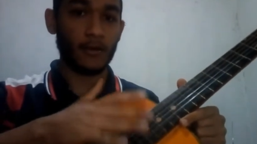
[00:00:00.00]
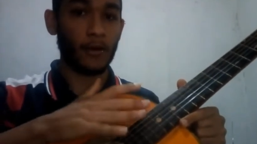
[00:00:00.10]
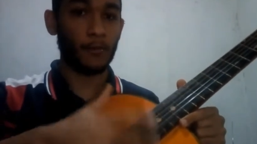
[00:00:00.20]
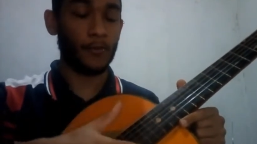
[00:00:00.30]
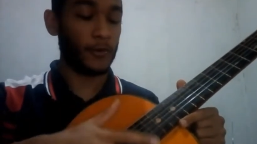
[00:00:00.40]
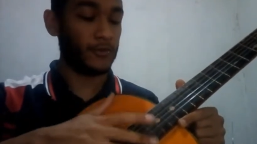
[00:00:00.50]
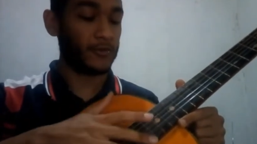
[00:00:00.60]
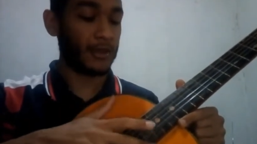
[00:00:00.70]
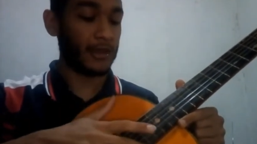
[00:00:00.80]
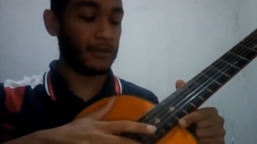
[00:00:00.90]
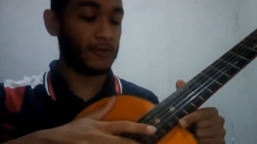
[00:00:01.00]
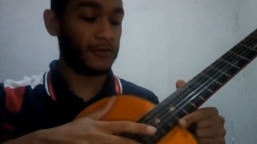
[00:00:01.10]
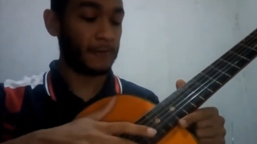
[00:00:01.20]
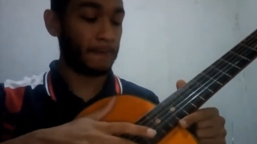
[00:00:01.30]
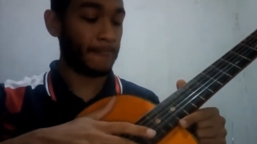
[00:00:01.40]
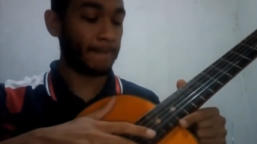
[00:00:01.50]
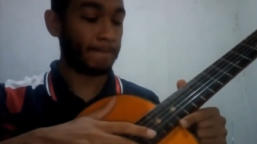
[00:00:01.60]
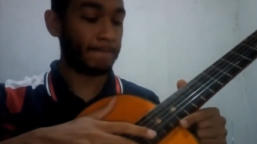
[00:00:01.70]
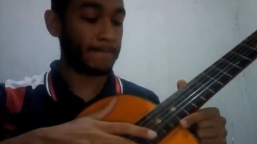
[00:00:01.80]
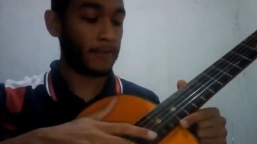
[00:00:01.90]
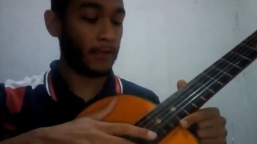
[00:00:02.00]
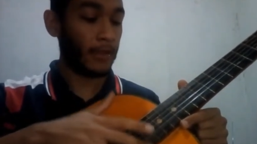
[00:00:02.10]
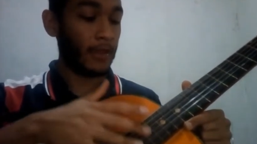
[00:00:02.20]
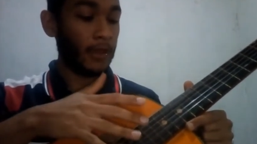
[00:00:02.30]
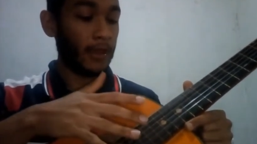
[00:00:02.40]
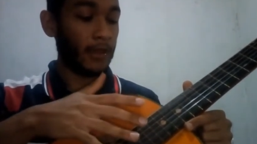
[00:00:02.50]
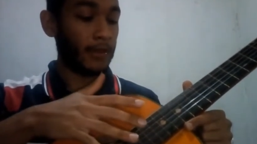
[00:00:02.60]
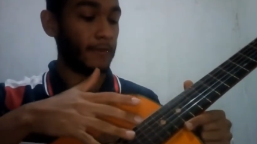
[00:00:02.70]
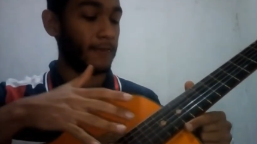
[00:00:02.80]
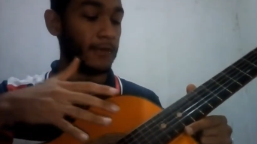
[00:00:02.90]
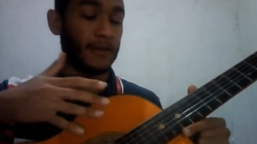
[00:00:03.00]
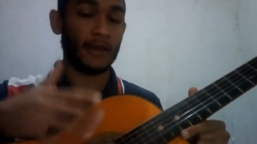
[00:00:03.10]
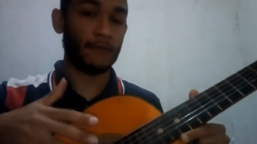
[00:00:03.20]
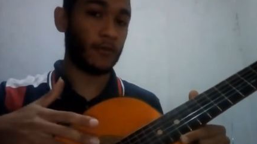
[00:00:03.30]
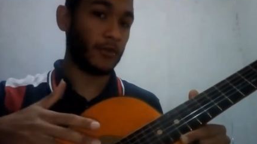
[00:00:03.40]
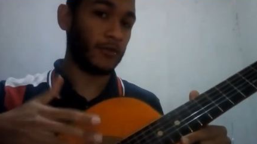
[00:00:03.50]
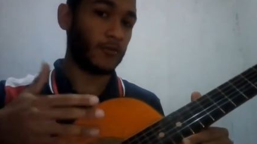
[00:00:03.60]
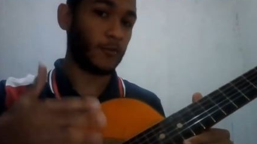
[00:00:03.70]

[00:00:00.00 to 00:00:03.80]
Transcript: on both sides and it avoids